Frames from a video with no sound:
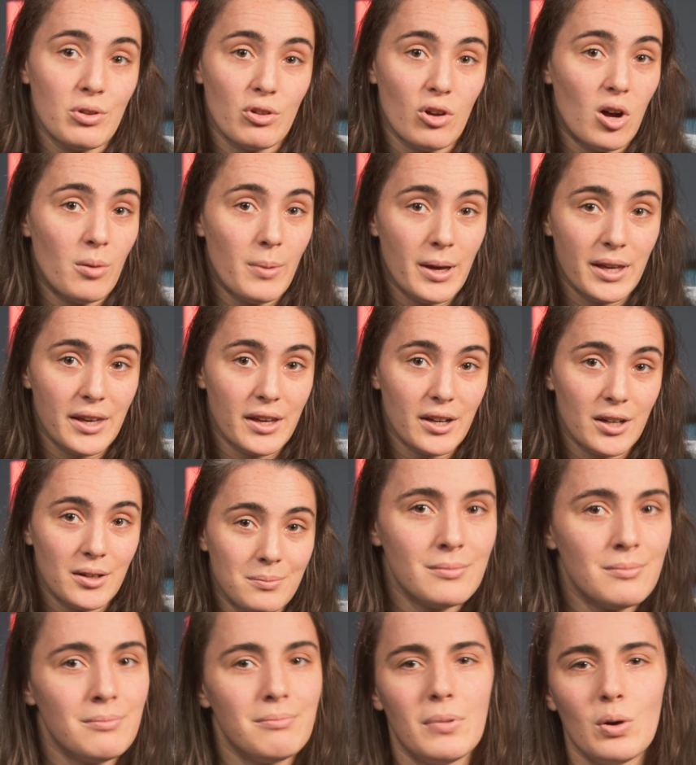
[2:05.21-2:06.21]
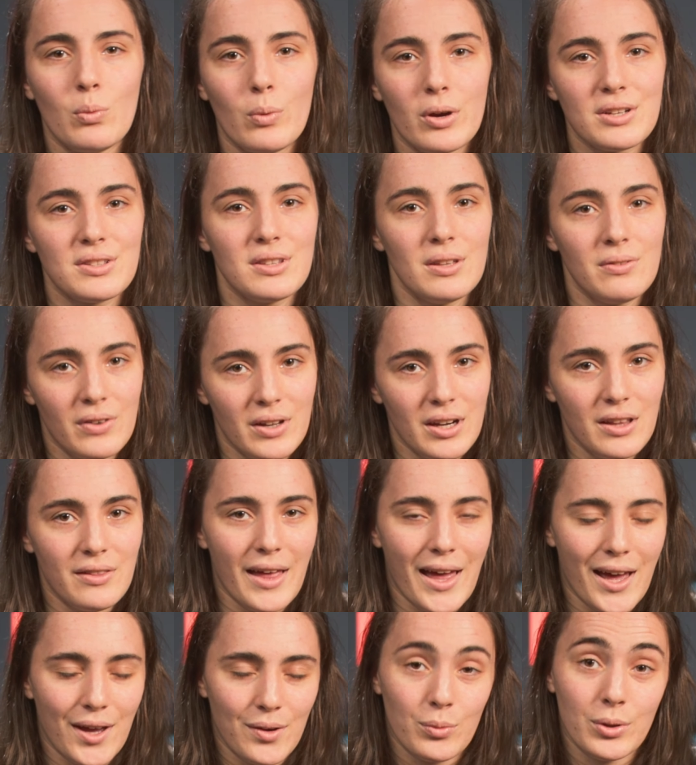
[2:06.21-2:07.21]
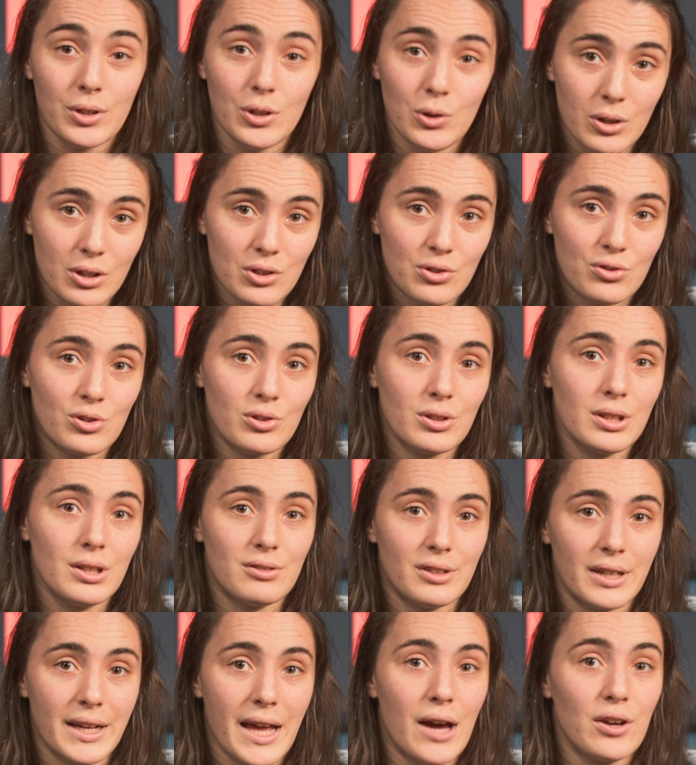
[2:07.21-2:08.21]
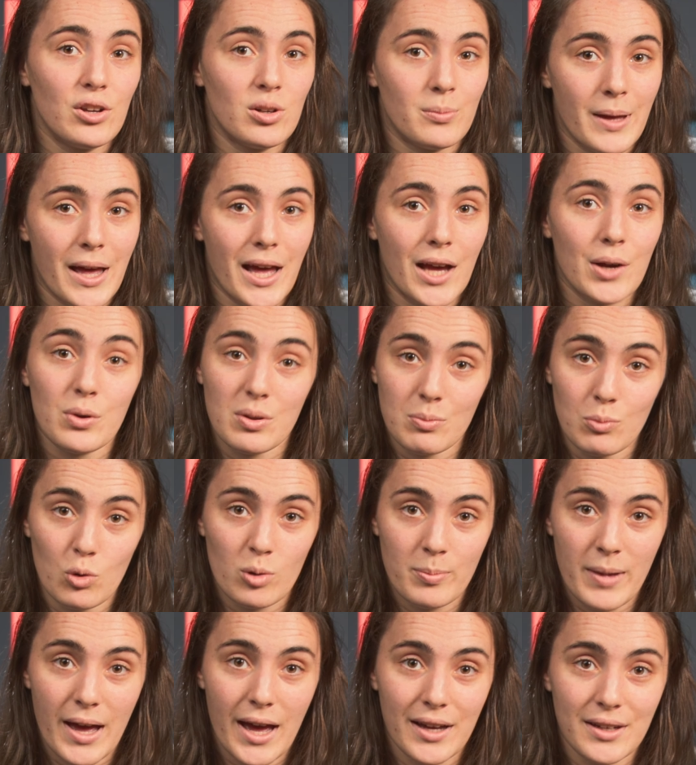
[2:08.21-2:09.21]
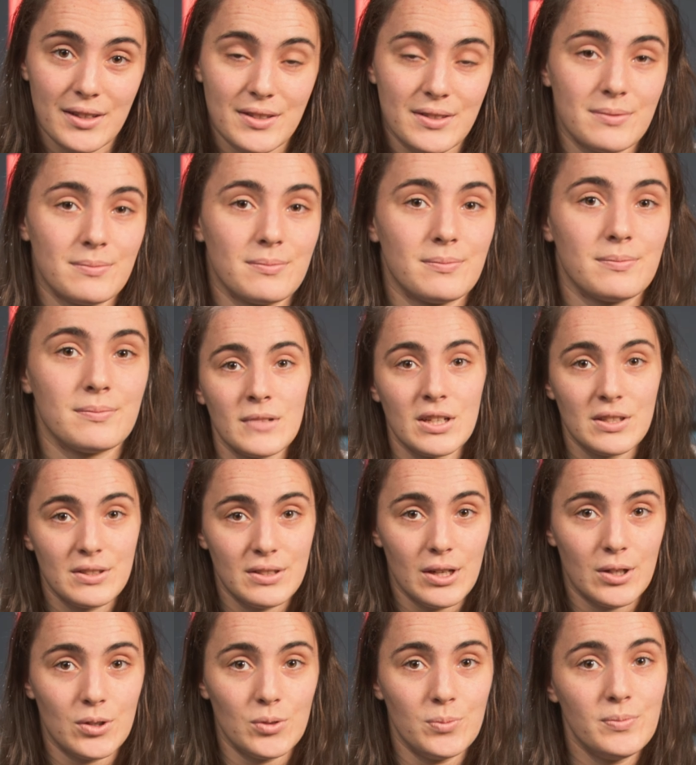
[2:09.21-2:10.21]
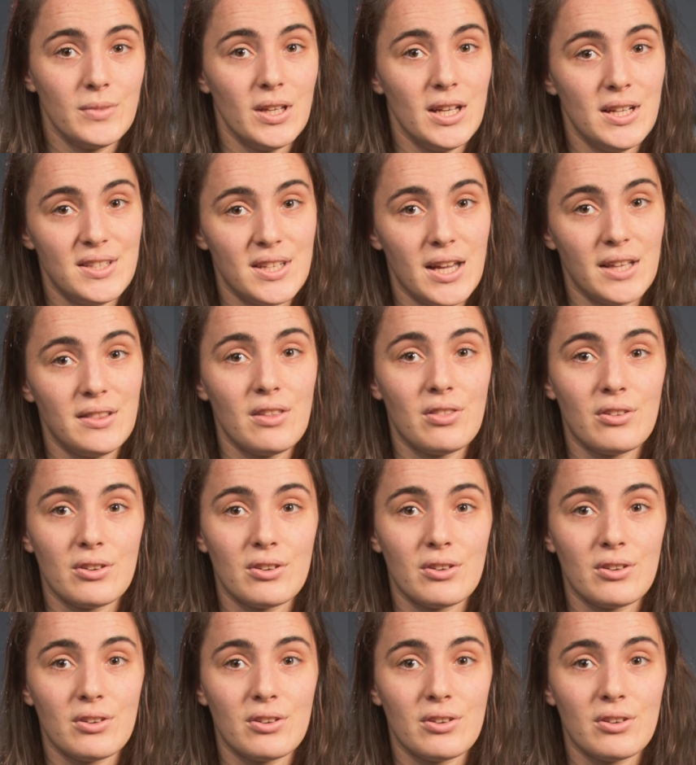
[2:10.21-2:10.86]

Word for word: with all my gear, but where's the fun in that when you can truly rig out your bag with more bags? So, inside the